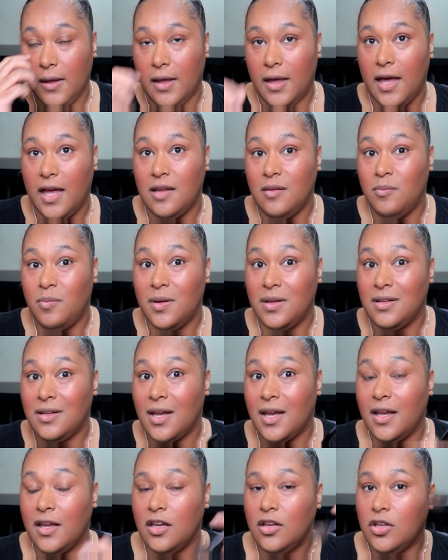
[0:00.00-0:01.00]
had been
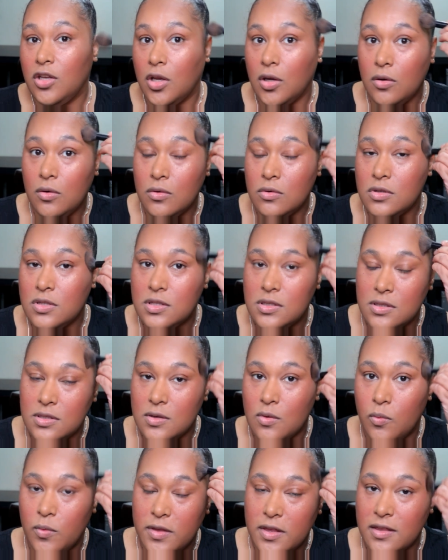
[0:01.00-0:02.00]

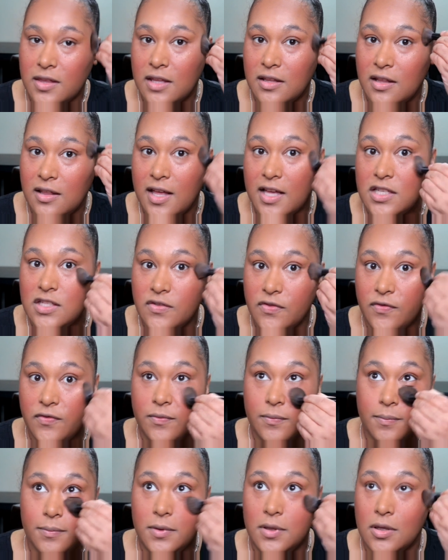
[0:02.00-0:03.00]
diagnosed within like the last,
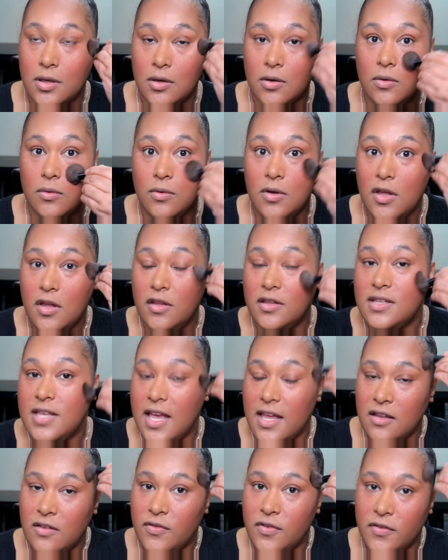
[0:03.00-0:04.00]
you know,
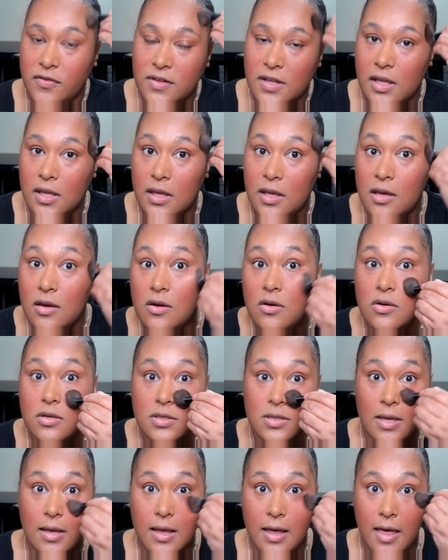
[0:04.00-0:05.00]
10, 15
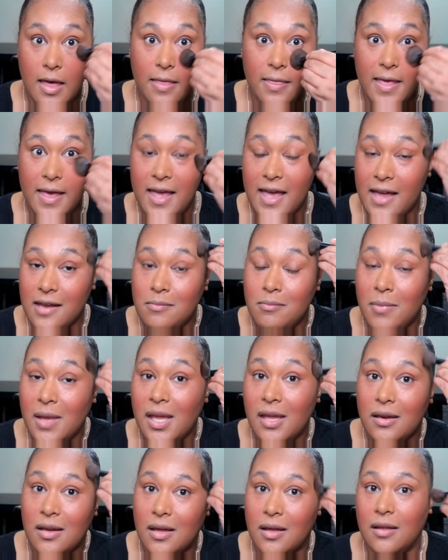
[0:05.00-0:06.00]
years, and they had
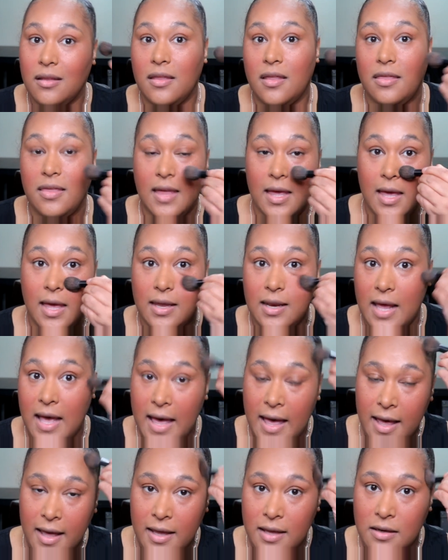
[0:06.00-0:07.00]
made it, that they had
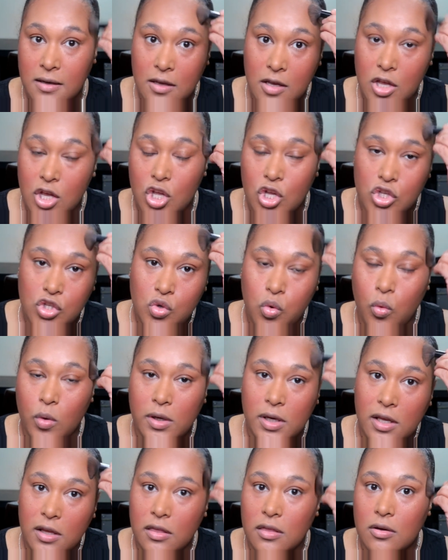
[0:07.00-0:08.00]
had
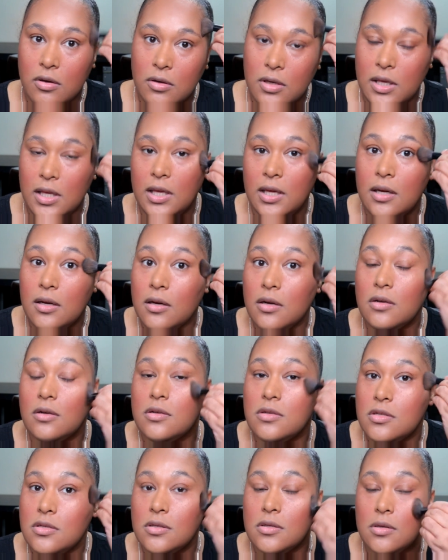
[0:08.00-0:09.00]
20, 30
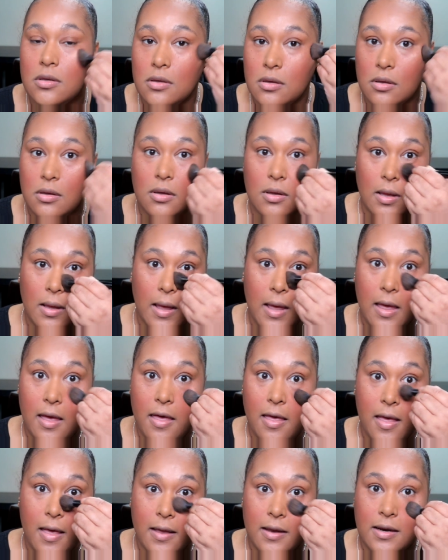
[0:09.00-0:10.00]
years
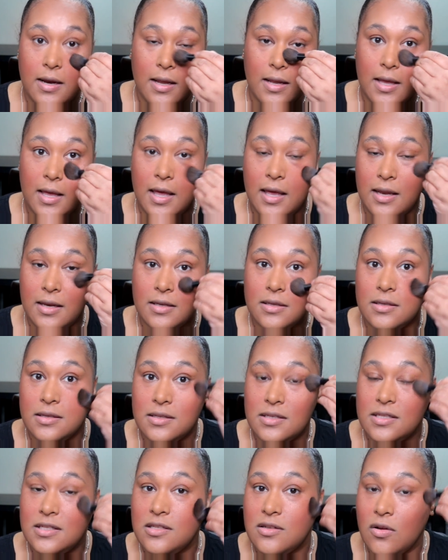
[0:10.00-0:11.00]
and
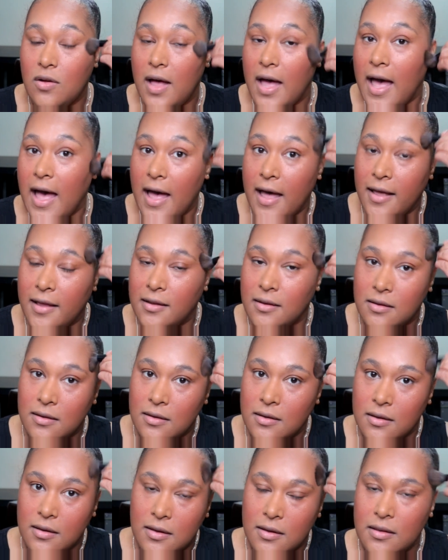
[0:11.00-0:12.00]
still had
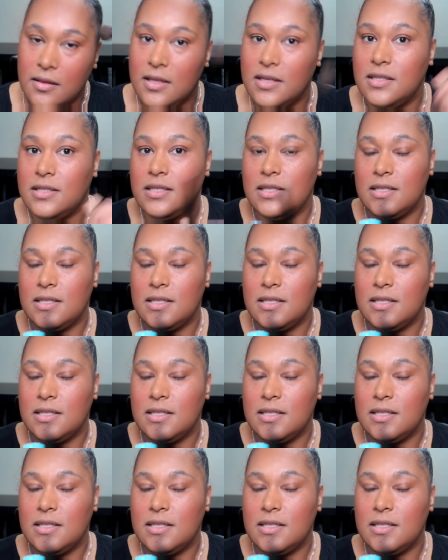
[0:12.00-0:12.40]
this